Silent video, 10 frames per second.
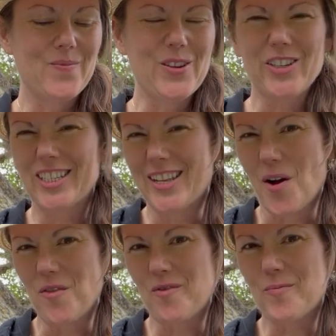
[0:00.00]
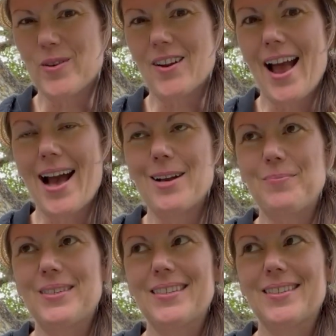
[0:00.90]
Yourself, perhaps?